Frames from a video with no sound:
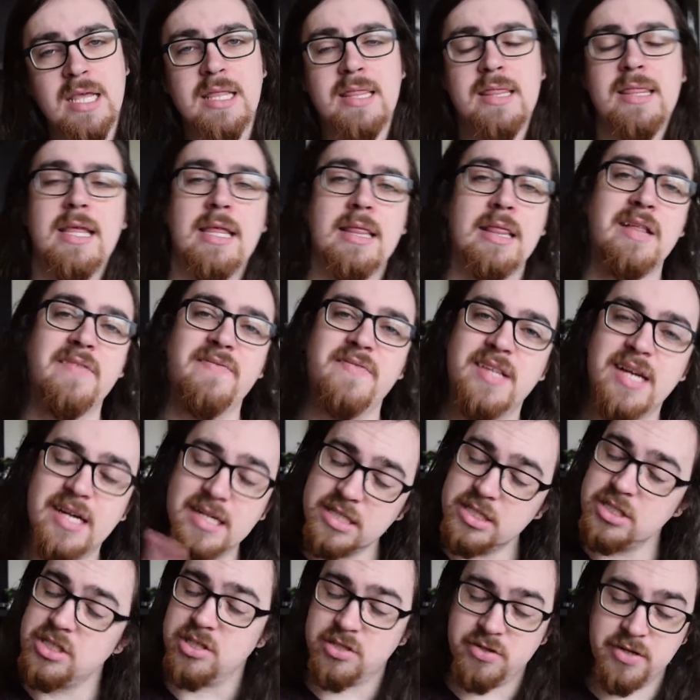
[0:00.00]
that they've done
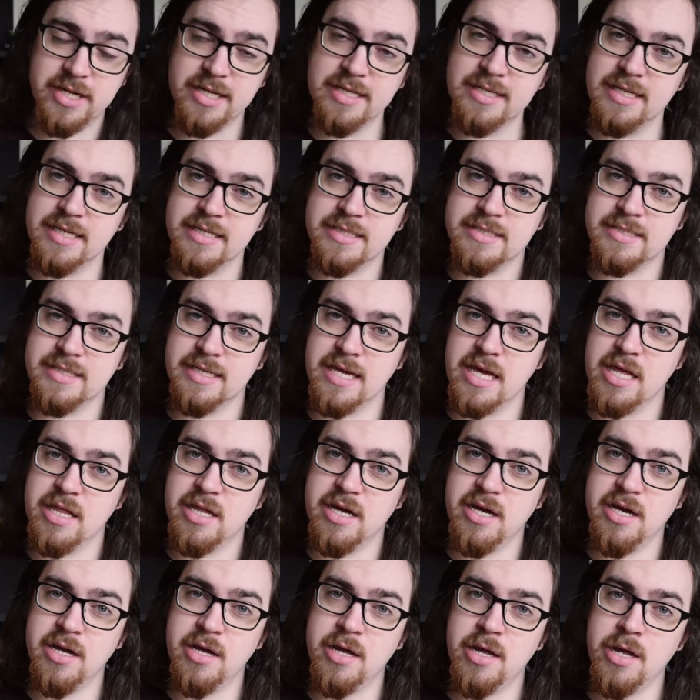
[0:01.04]
a screen test
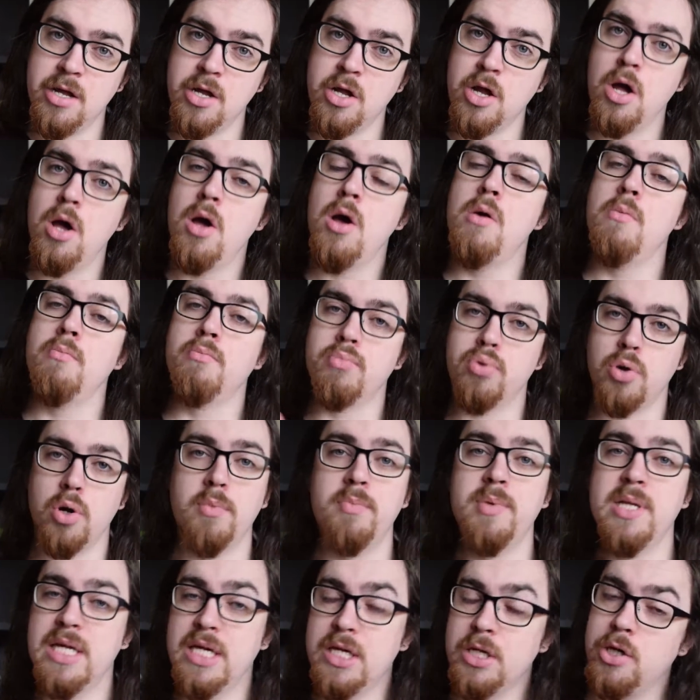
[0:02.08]
together,
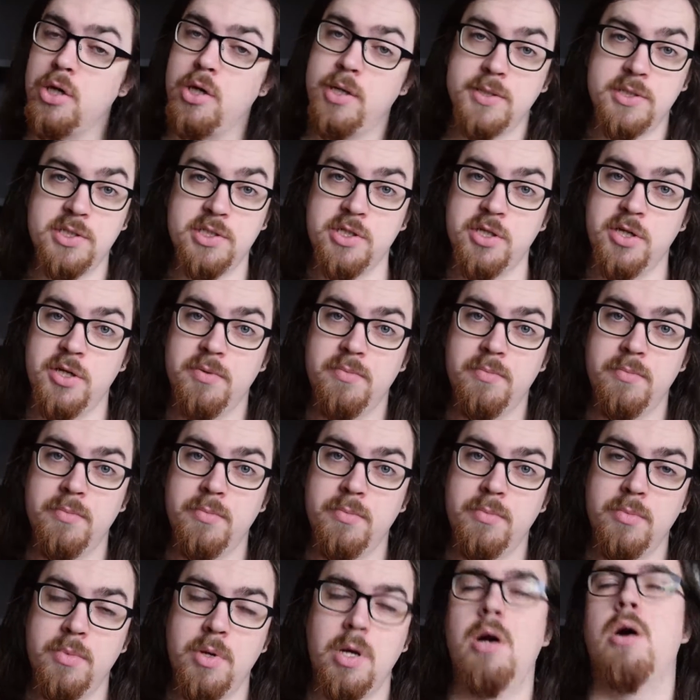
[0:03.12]
probably in costume.
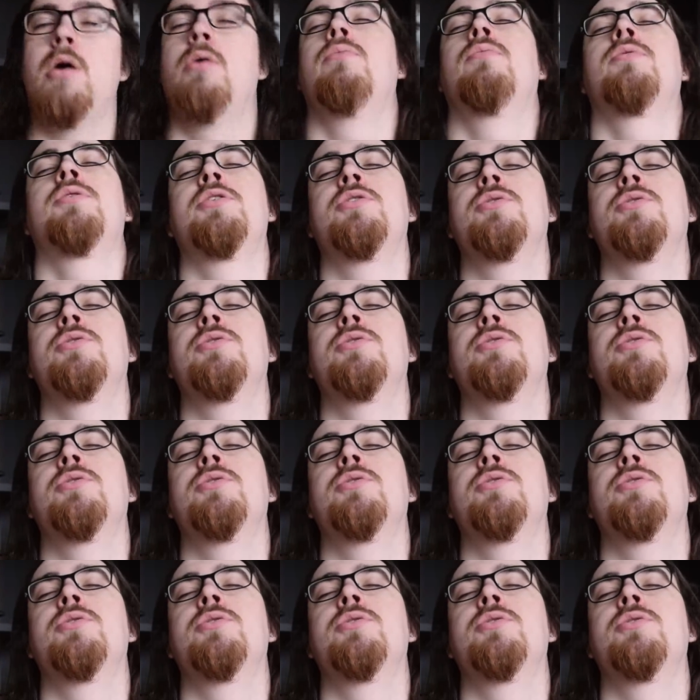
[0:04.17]
Oh, what a